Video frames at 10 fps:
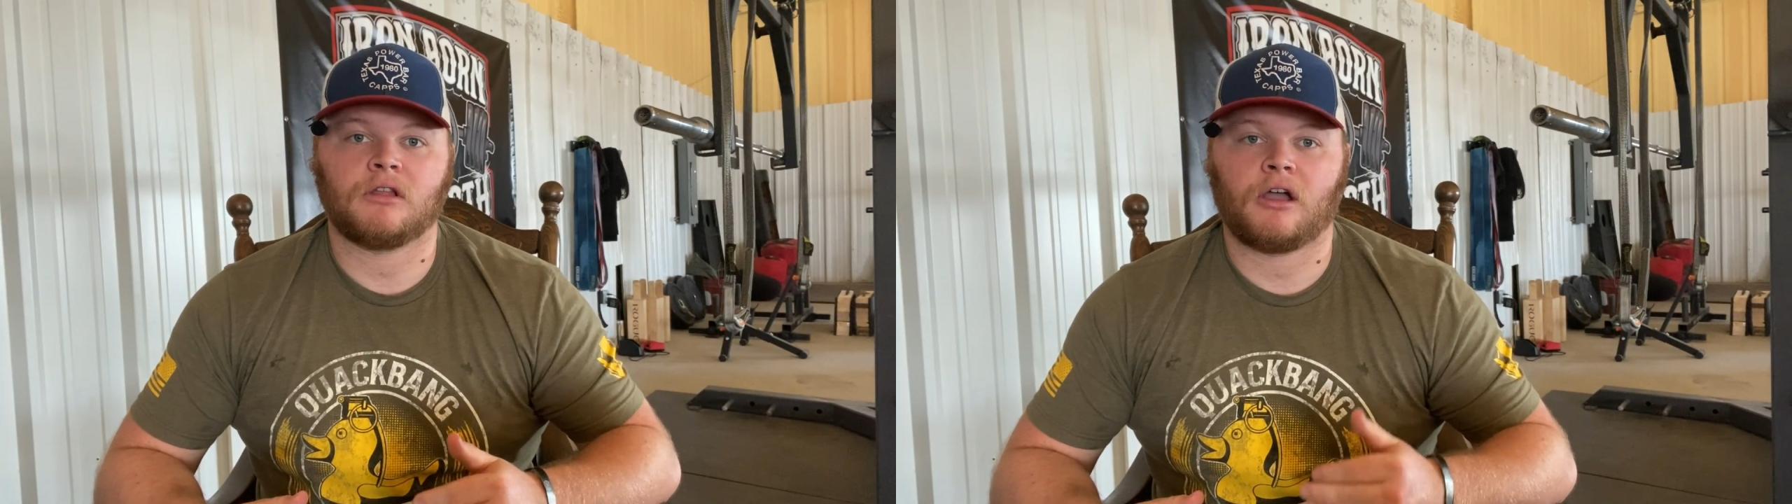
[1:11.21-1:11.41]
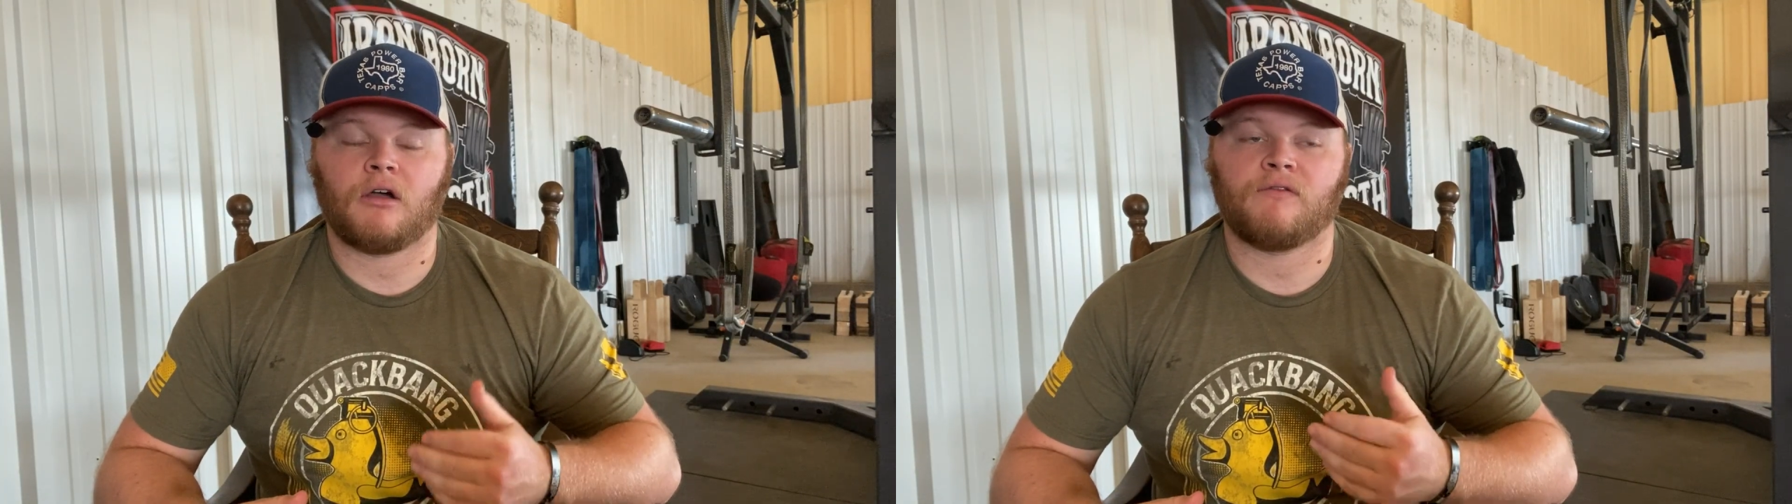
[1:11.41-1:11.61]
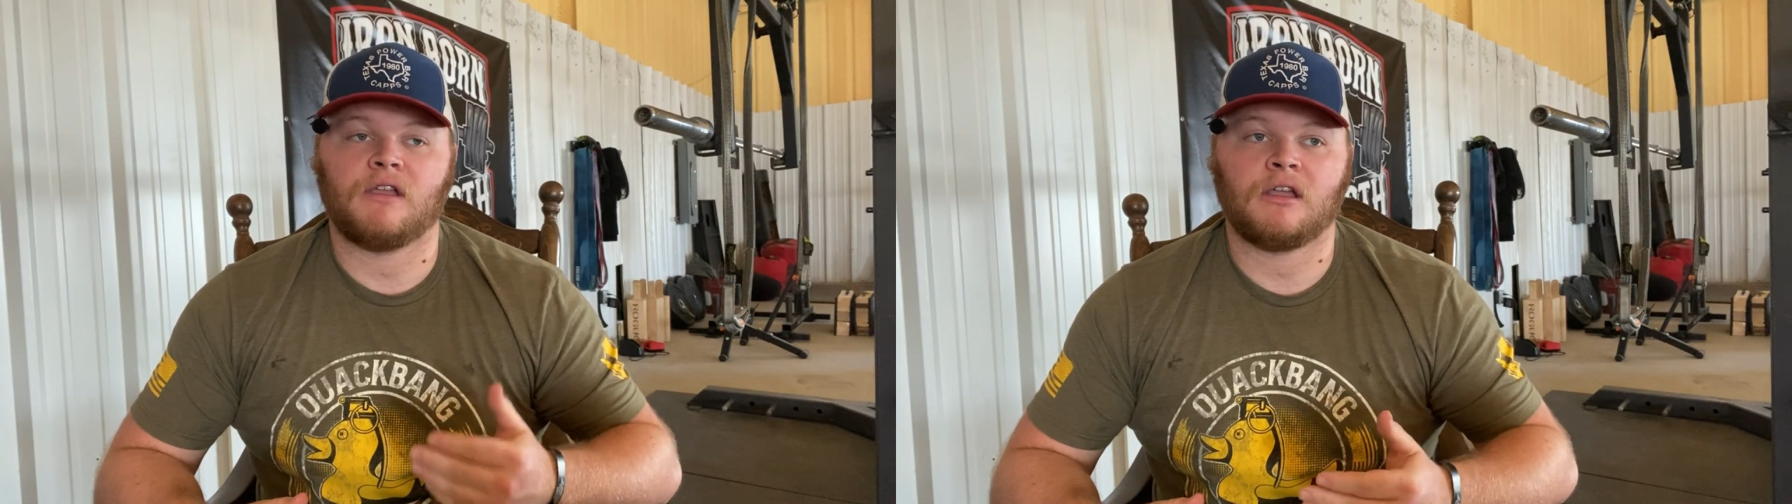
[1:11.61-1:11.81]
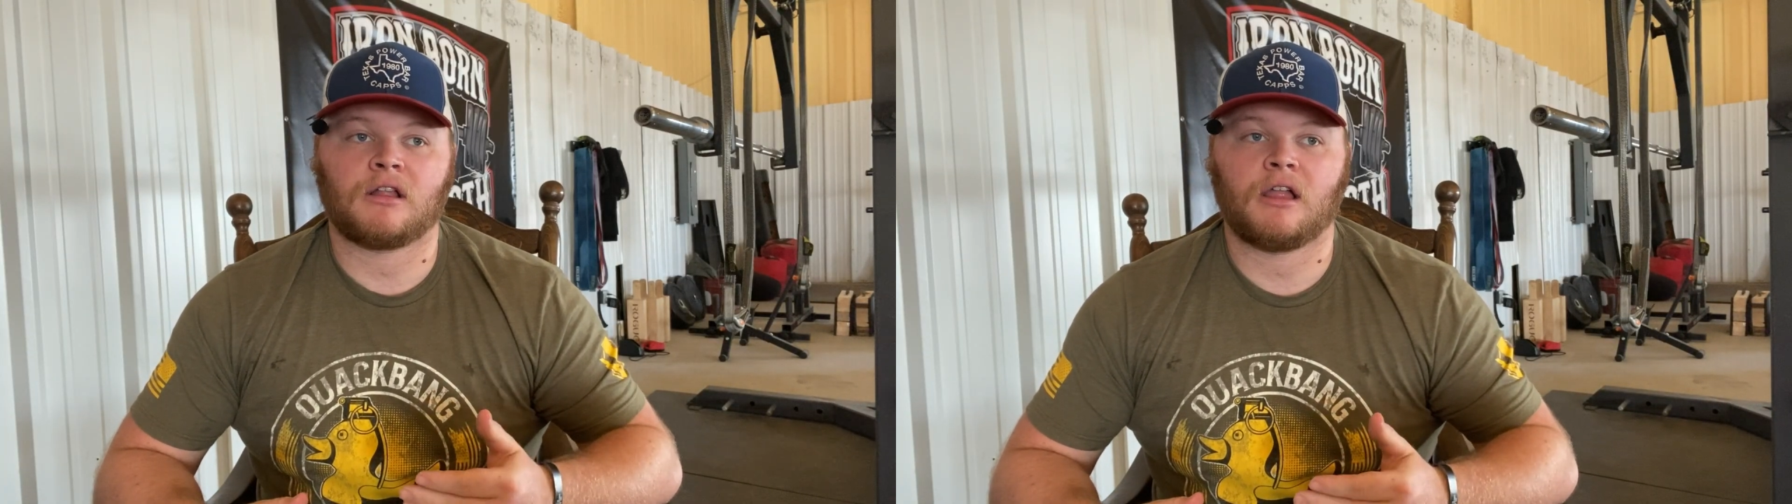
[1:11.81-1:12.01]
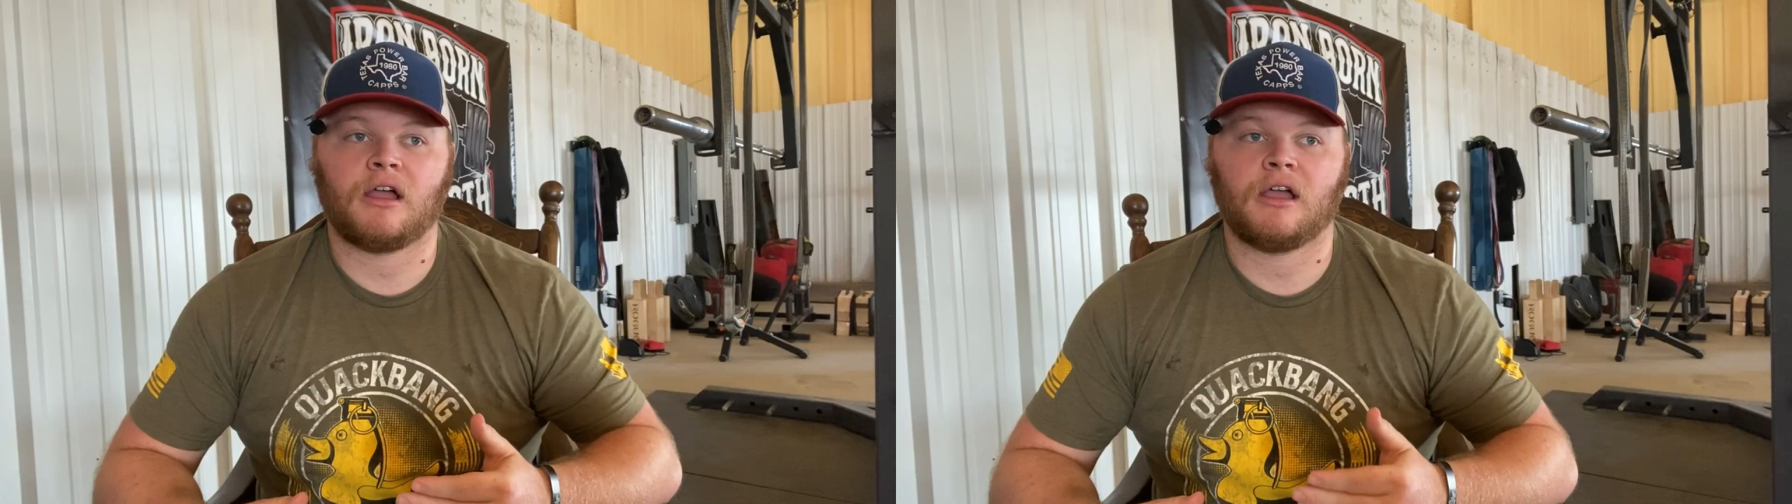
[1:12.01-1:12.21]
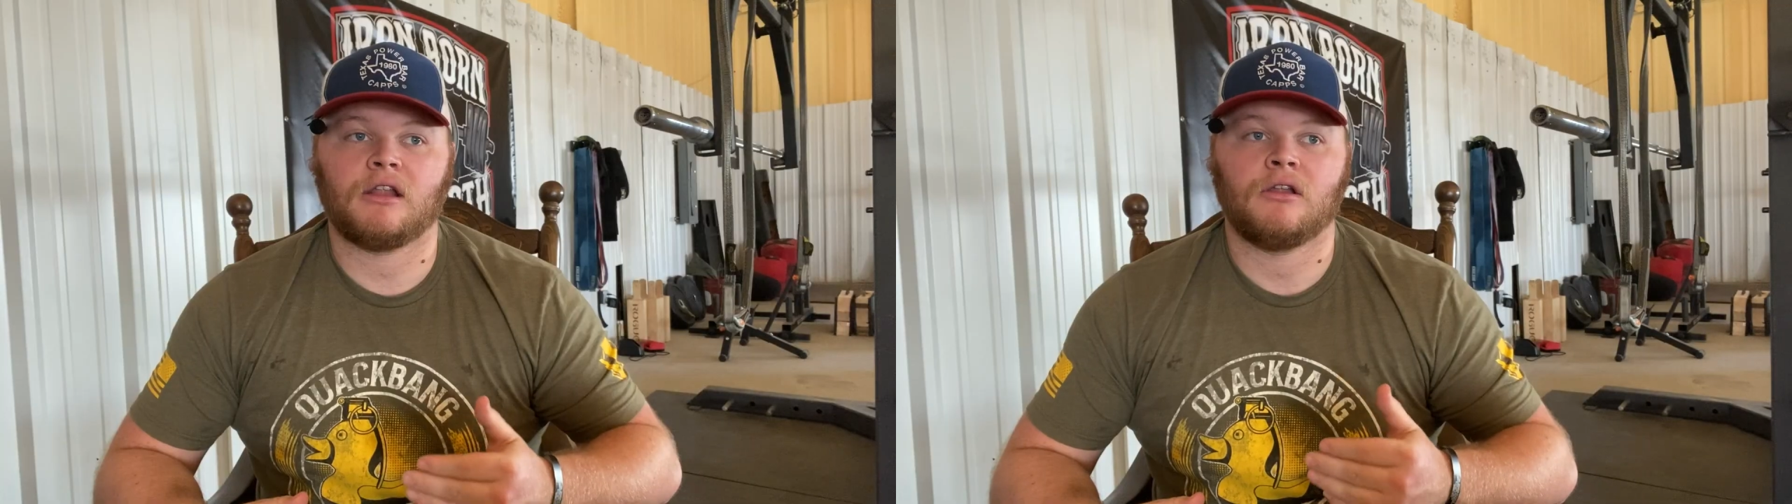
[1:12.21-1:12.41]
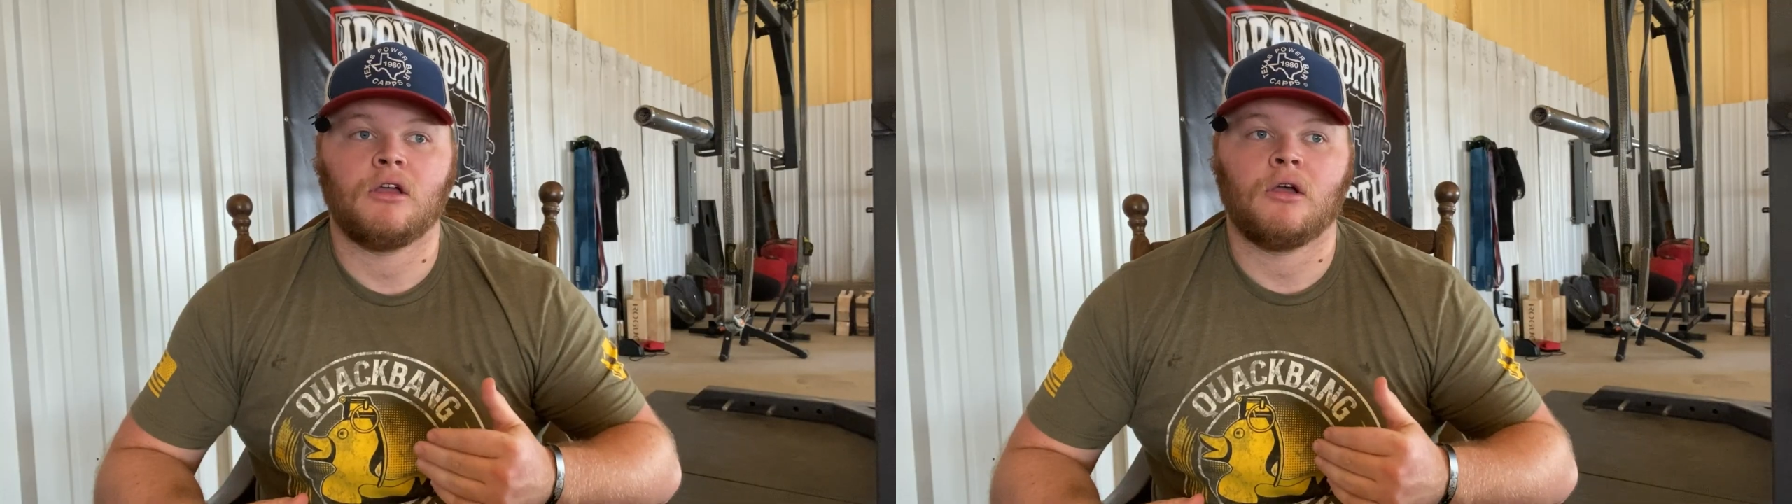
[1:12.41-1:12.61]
off the incline,